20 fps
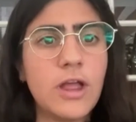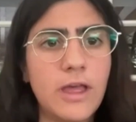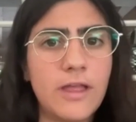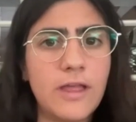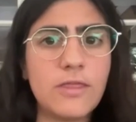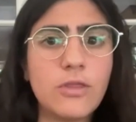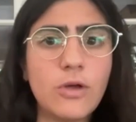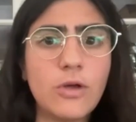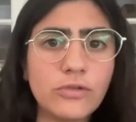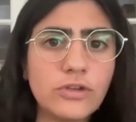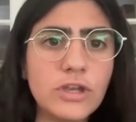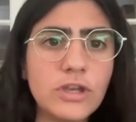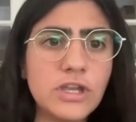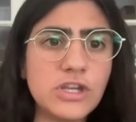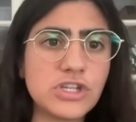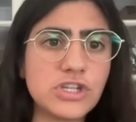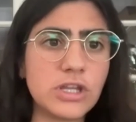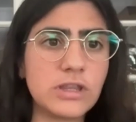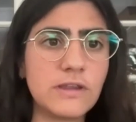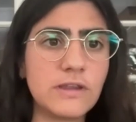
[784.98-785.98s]
And those
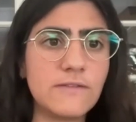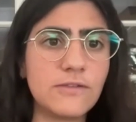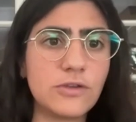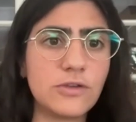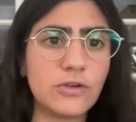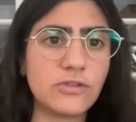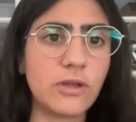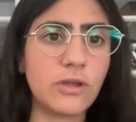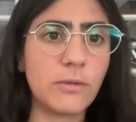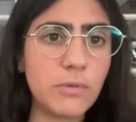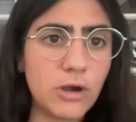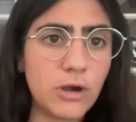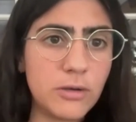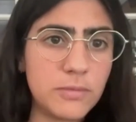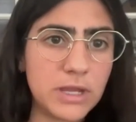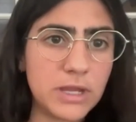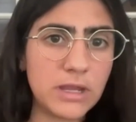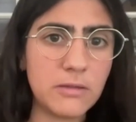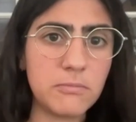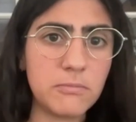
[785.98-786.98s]
initiatives, there's a
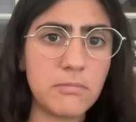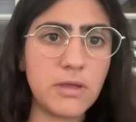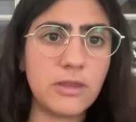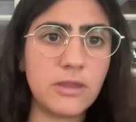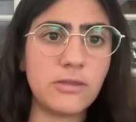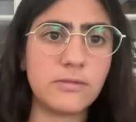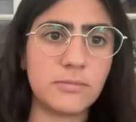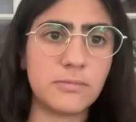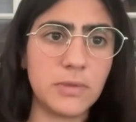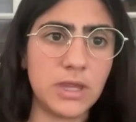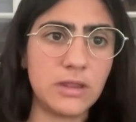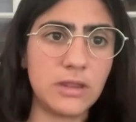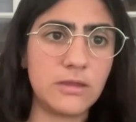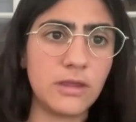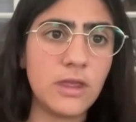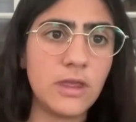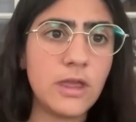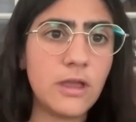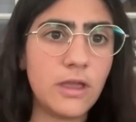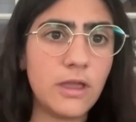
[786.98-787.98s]
very big
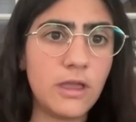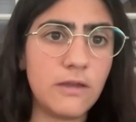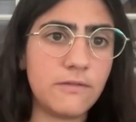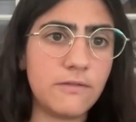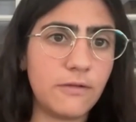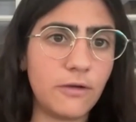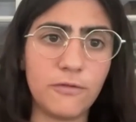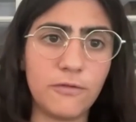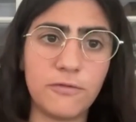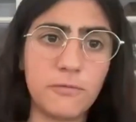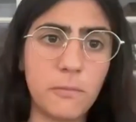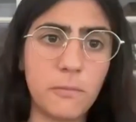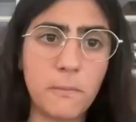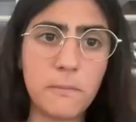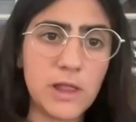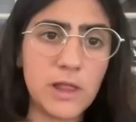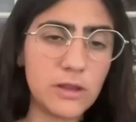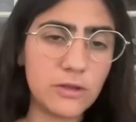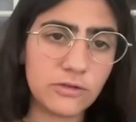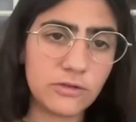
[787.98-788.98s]
investment of
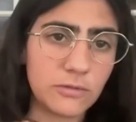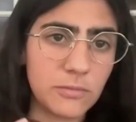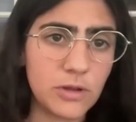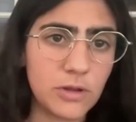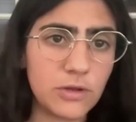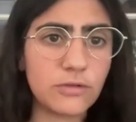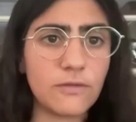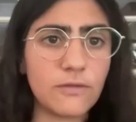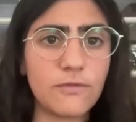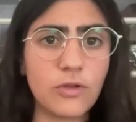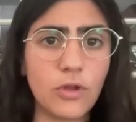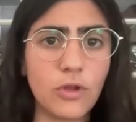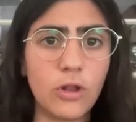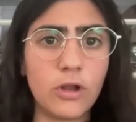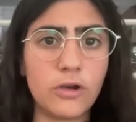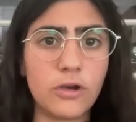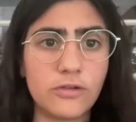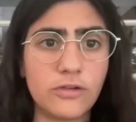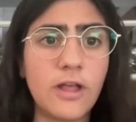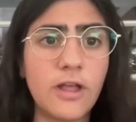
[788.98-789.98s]
millions and millions of
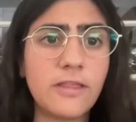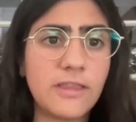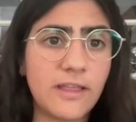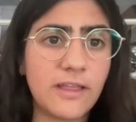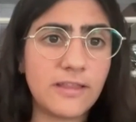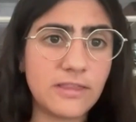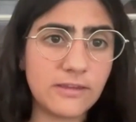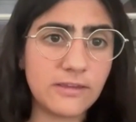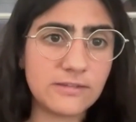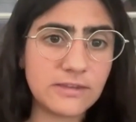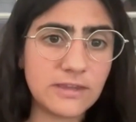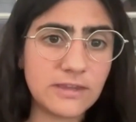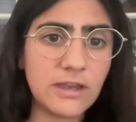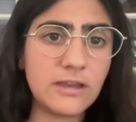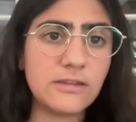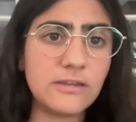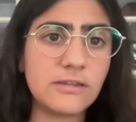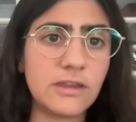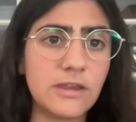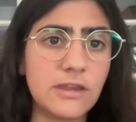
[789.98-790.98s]
dollars that the
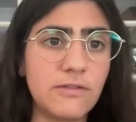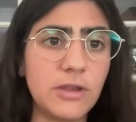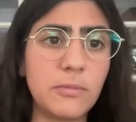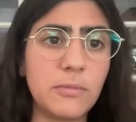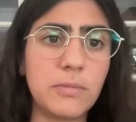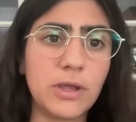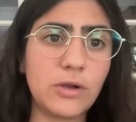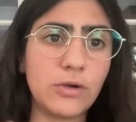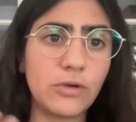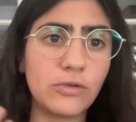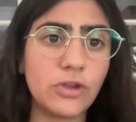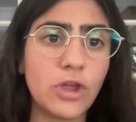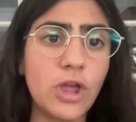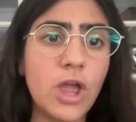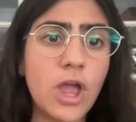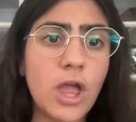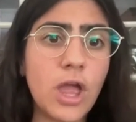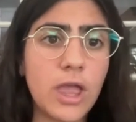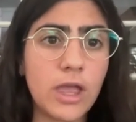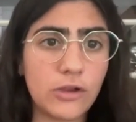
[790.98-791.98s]
state is giving, because
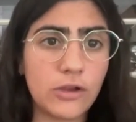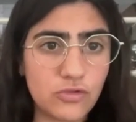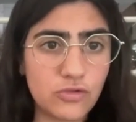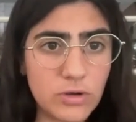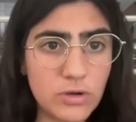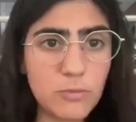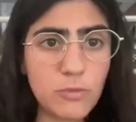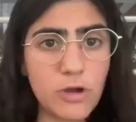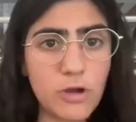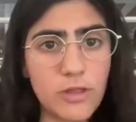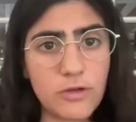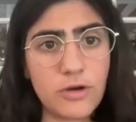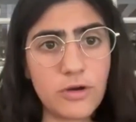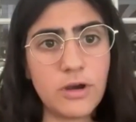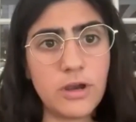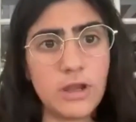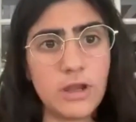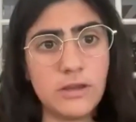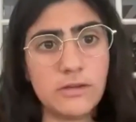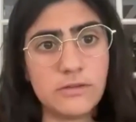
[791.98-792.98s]
extreme
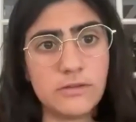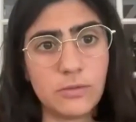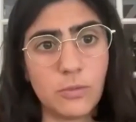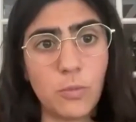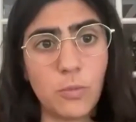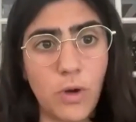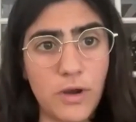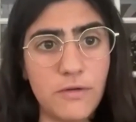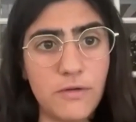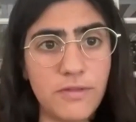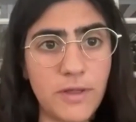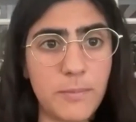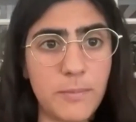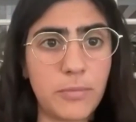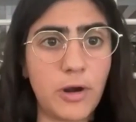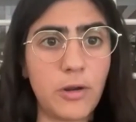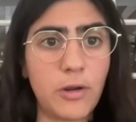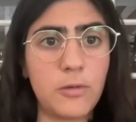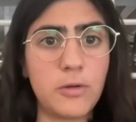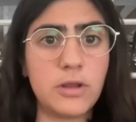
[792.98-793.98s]
weather is one of the
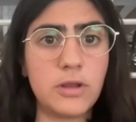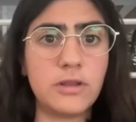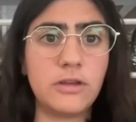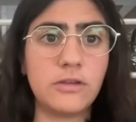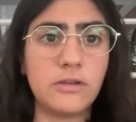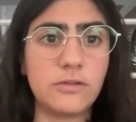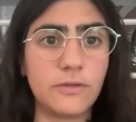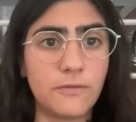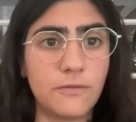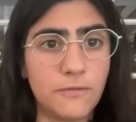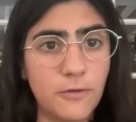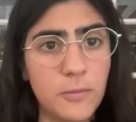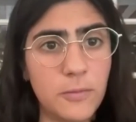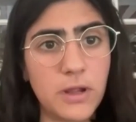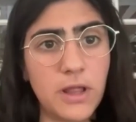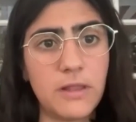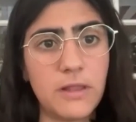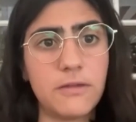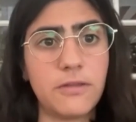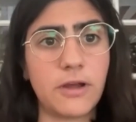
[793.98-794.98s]
priorities
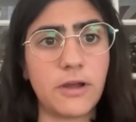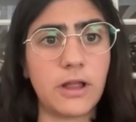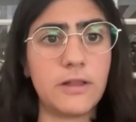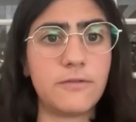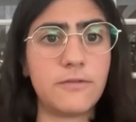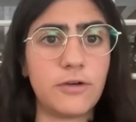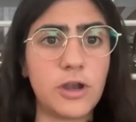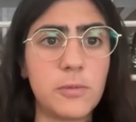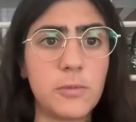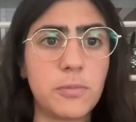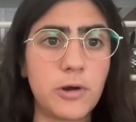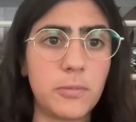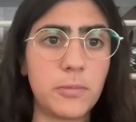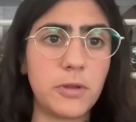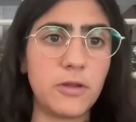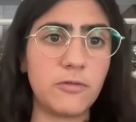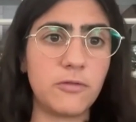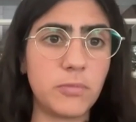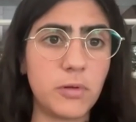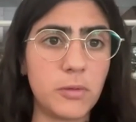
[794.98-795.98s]
from the California
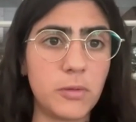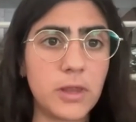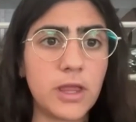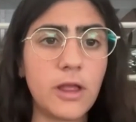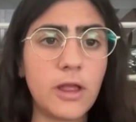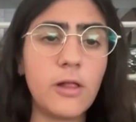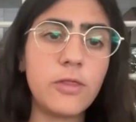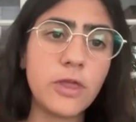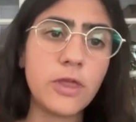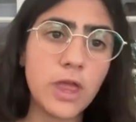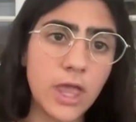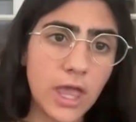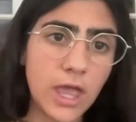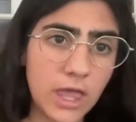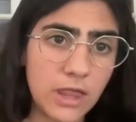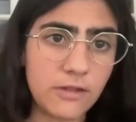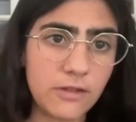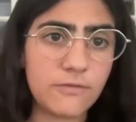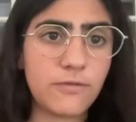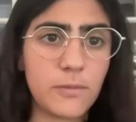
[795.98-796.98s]
Department of Public Health
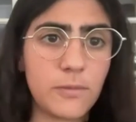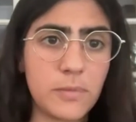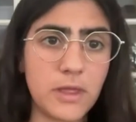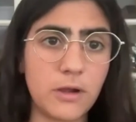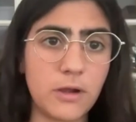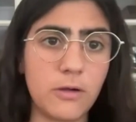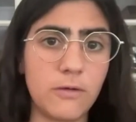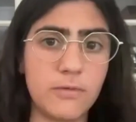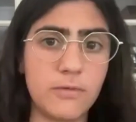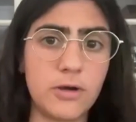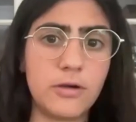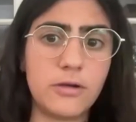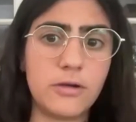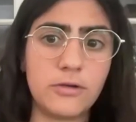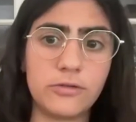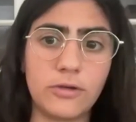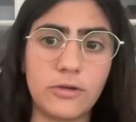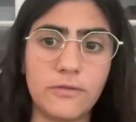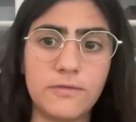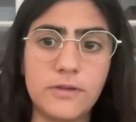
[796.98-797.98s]
and from the
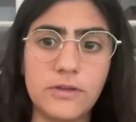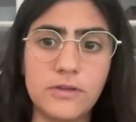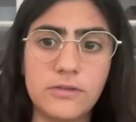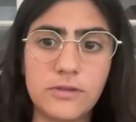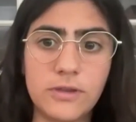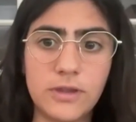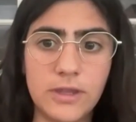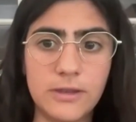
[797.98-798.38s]
governor's office.